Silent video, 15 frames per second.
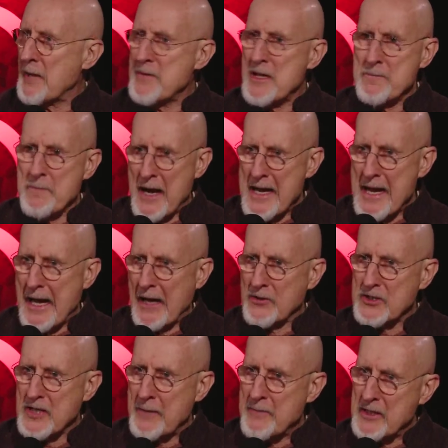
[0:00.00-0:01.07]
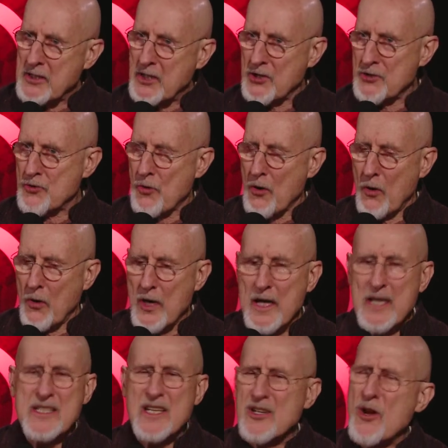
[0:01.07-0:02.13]
I'm in my house, I'm in control.
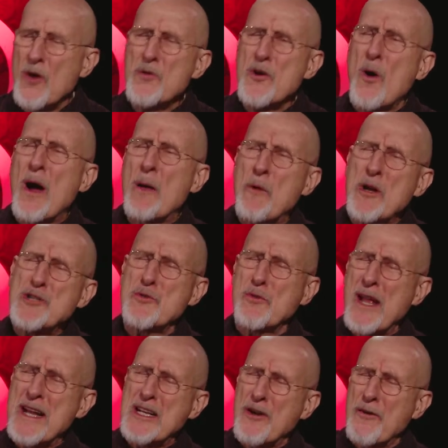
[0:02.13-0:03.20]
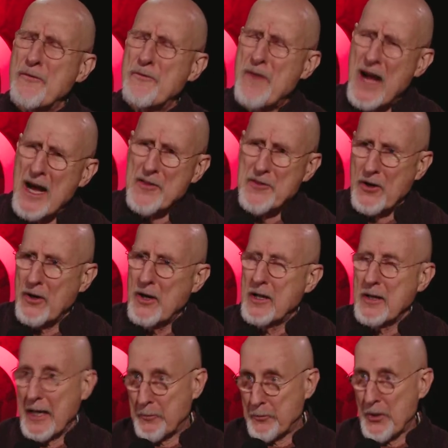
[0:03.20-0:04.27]
He said, No, no, I want you like your father,
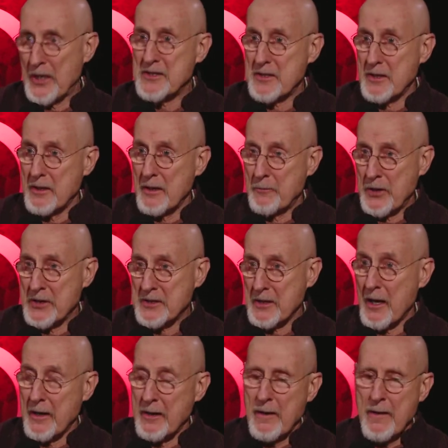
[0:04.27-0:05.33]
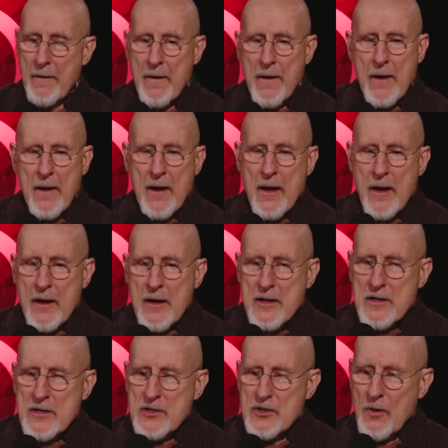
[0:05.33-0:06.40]
like Preston, Prescott.
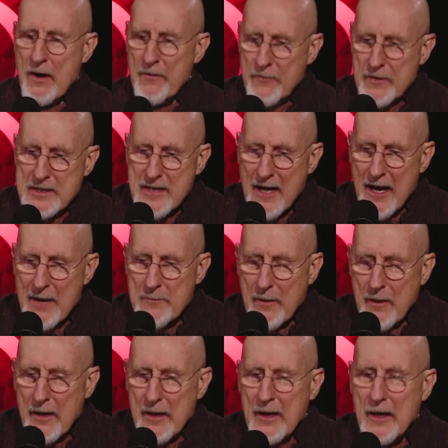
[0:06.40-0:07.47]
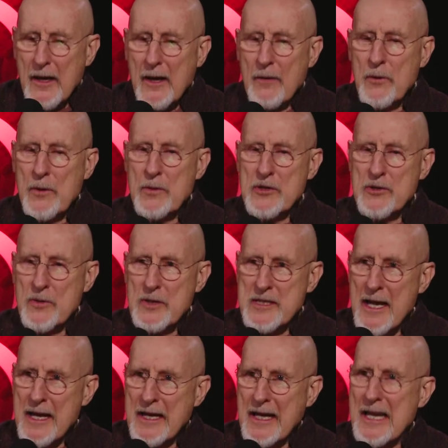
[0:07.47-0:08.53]
So every time we would do a
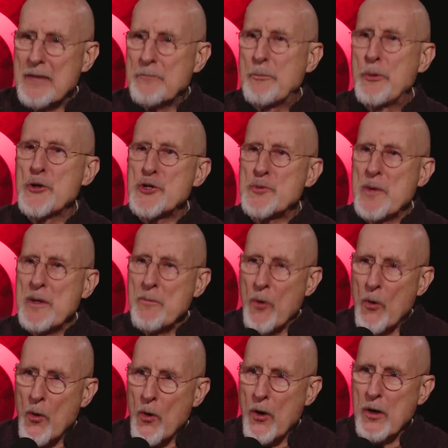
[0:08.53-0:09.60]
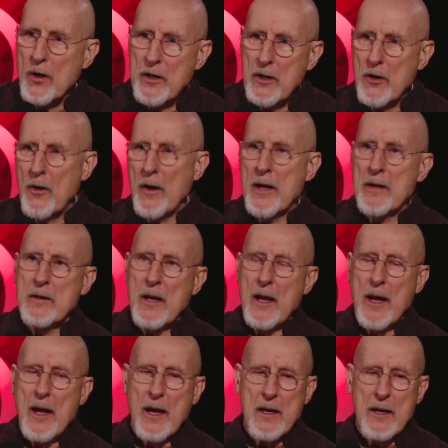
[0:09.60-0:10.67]
take, he'd push me more, you know, and,
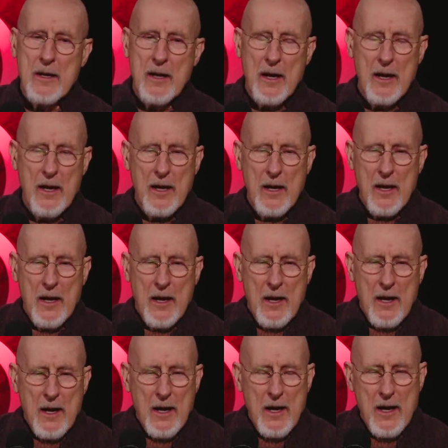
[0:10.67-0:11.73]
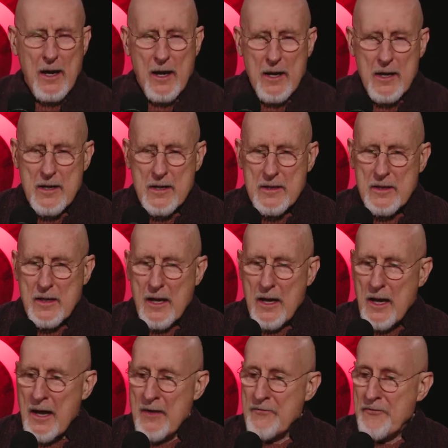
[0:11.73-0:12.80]
and, uh, uh,
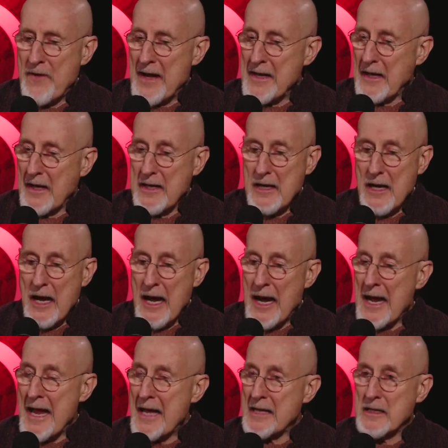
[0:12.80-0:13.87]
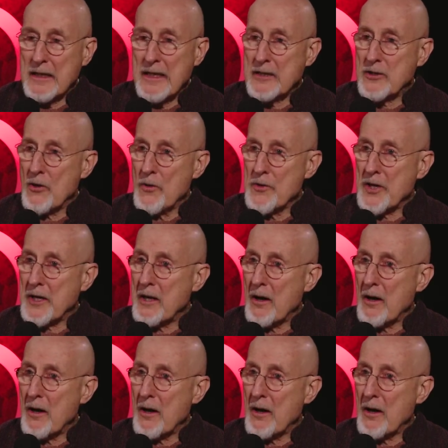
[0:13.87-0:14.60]
and finally, I had to let go of the